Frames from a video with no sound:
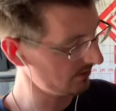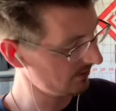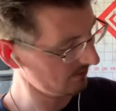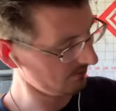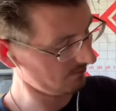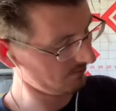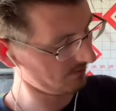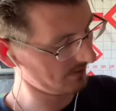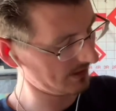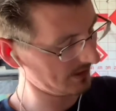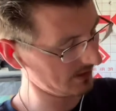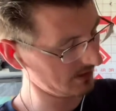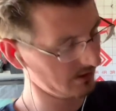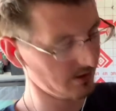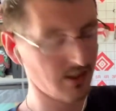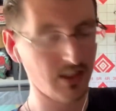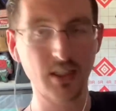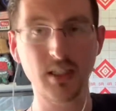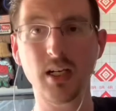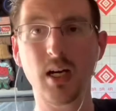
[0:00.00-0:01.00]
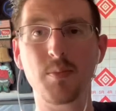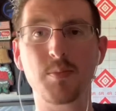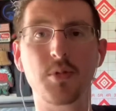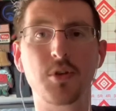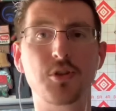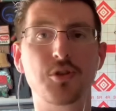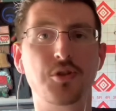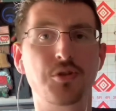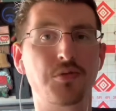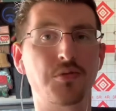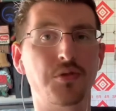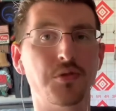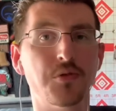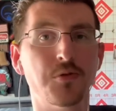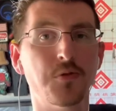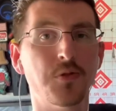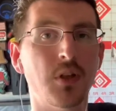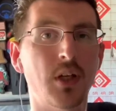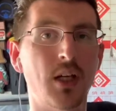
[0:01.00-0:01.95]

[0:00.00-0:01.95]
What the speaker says: In fact, the upper screw,